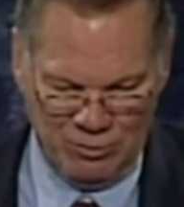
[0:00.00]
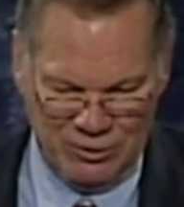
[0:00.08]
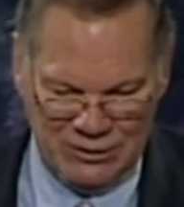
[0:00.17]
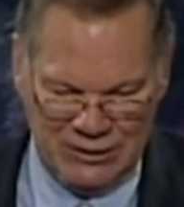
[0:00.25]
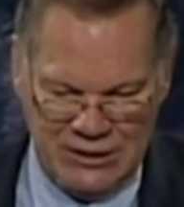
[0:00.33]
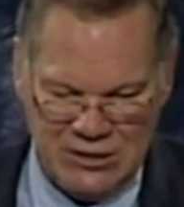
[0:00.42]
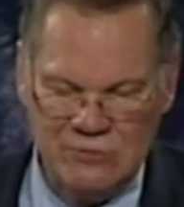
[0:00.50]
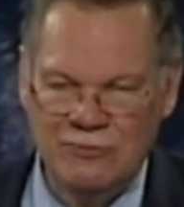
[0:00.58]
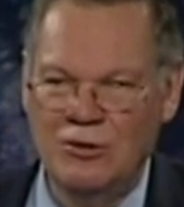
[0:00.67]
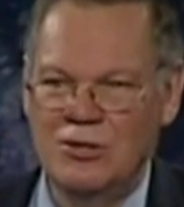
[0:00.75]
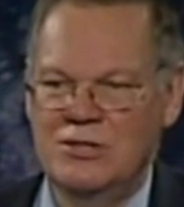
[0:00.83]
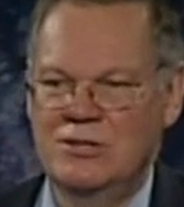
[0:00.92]
be released
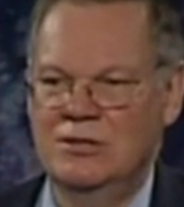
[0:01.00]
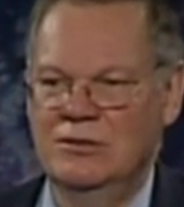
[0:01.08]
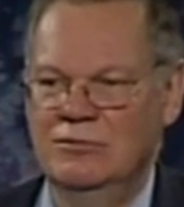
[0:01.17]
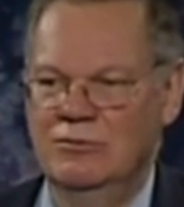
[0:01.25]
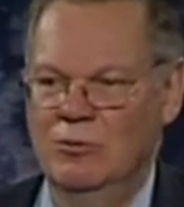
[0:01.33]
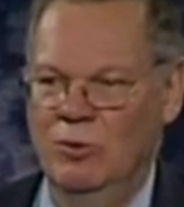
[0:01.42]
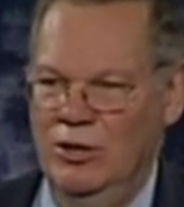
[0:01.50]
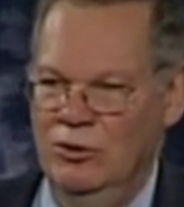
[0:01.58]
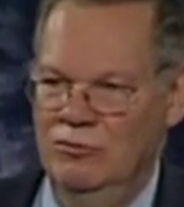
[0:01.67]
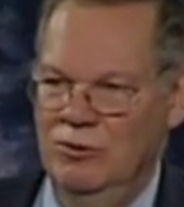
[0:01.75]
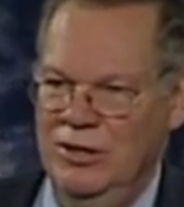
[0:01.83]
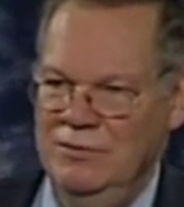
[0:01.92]
first from one
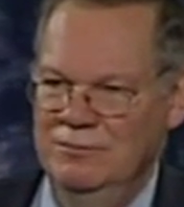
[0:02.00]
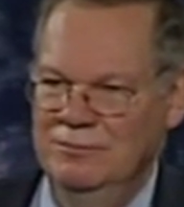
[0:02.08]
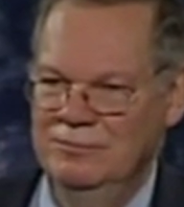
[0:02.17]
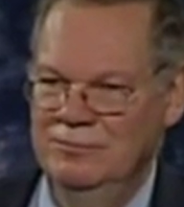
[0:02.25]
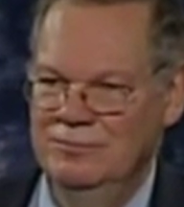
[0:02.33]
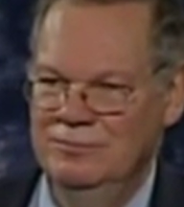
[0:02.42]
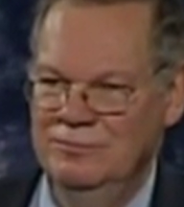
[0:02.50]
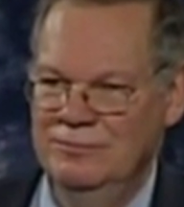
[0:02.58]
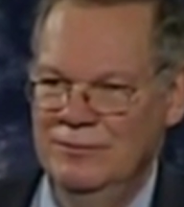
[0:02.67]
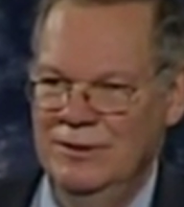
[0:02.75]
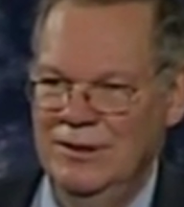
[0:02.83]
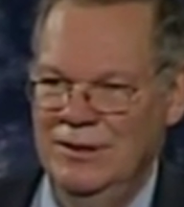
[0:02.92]
ovary,
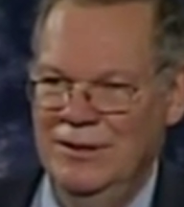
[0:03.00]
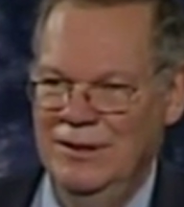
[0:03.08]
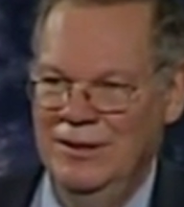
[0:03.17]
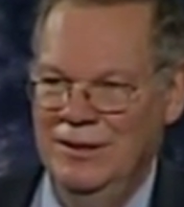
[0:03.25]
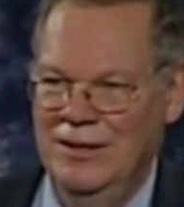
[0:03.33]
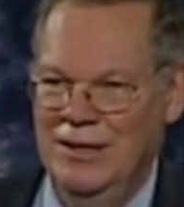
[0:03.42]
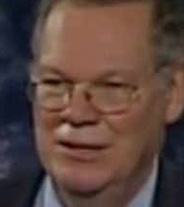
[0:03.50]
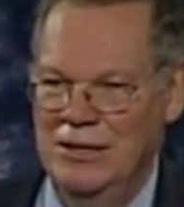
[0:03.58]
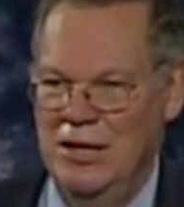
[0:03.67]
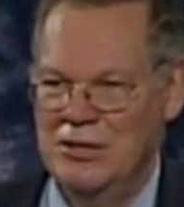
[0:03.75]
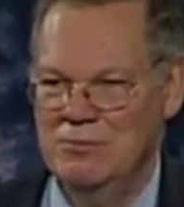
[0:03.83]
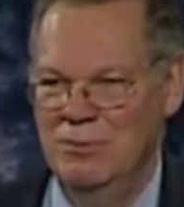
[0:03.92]
then the
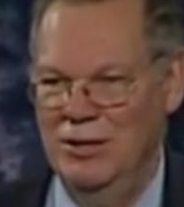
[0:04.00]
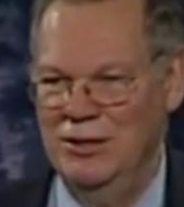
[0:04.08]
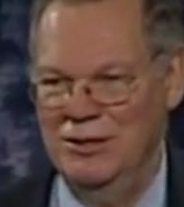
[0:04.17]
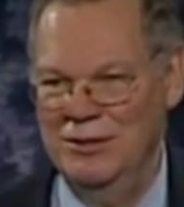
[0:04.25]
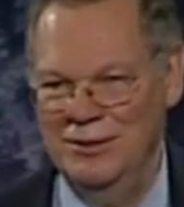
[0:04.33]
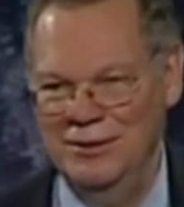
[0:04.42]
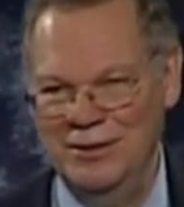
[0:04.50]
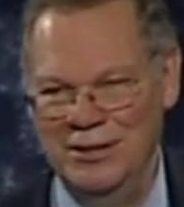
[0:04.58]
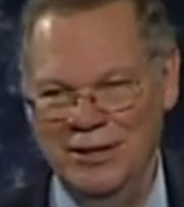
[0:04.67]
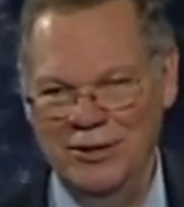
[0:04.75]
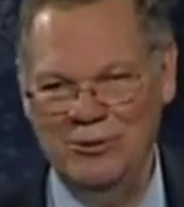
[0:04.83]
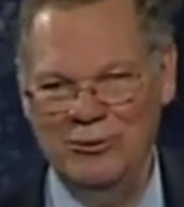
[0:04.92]
next month,
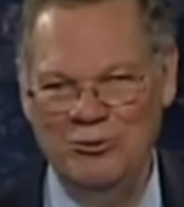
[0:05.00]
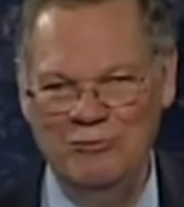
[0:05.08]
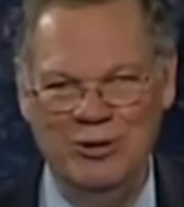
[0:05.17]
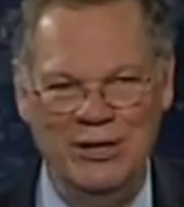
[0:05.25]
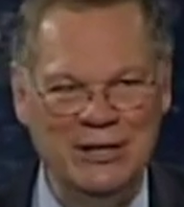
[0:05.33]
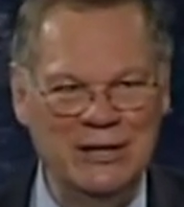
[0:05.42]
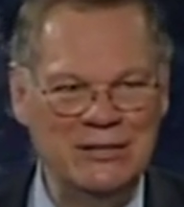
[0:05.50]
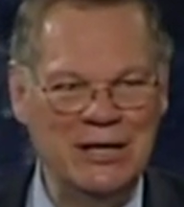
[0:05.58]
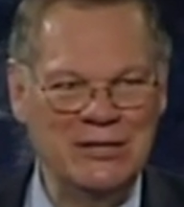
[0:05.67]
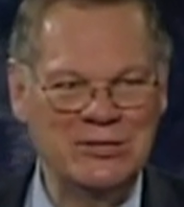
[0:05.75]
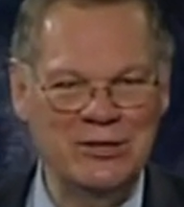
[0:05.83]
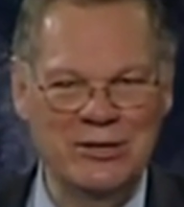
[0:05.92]
the other ovary, and it
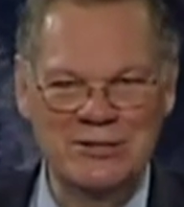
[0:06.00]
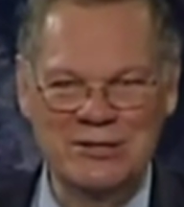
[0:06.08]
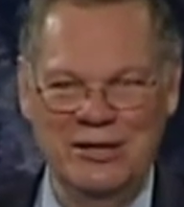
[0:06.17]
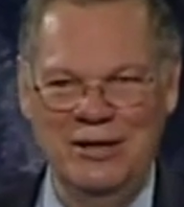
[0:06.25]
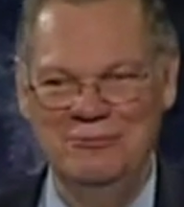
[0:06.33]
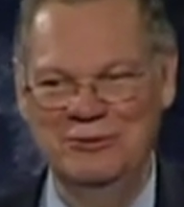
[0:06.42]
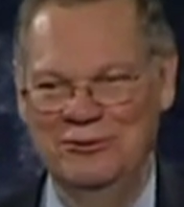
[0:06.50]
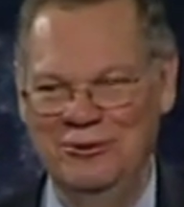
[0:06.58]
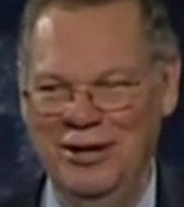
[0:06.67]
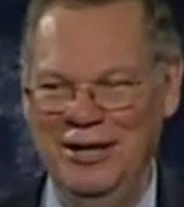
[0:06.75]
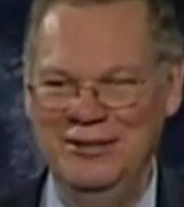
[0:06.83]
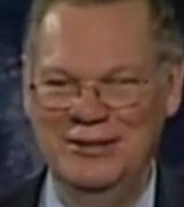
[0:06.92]
takes turns. Left,
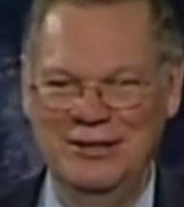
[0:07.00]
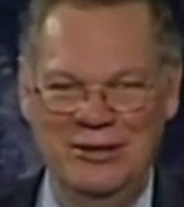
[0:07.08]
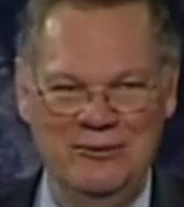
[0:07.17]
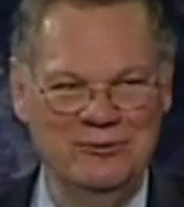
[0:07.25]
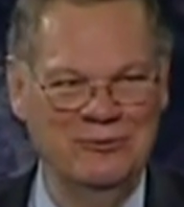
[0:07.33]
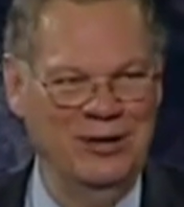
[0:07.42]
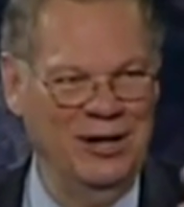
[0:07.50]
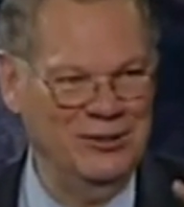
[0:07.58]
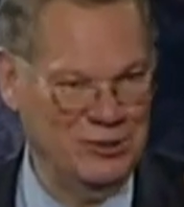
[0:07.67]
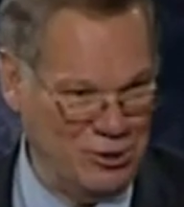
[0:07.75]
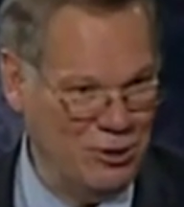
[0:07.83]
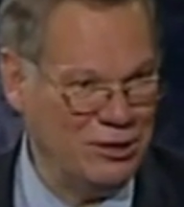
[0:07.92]
right, left, right.
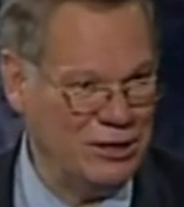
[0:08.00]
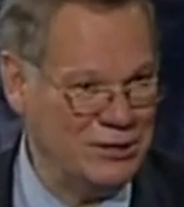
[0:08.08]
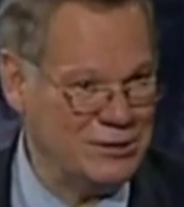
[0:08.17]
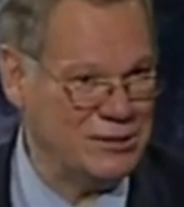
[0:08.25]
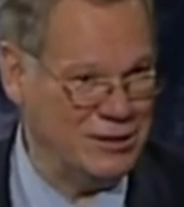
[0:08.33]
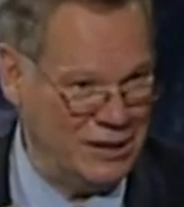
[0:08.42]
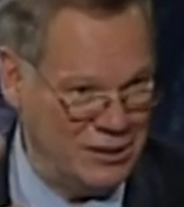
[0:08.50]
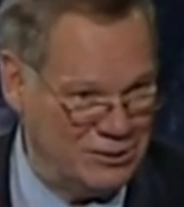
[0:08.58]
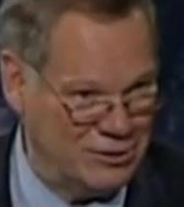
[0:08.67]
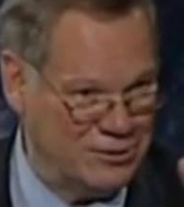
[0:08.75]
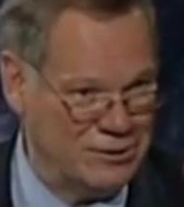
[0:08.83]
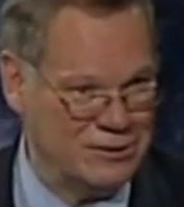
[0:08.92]
They're courteous. They take
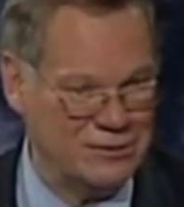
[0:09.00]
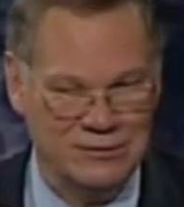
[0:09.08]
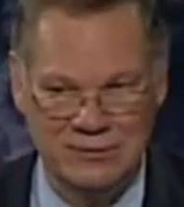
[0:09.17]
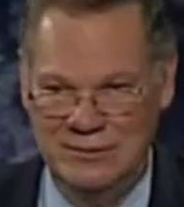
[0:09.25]
turns.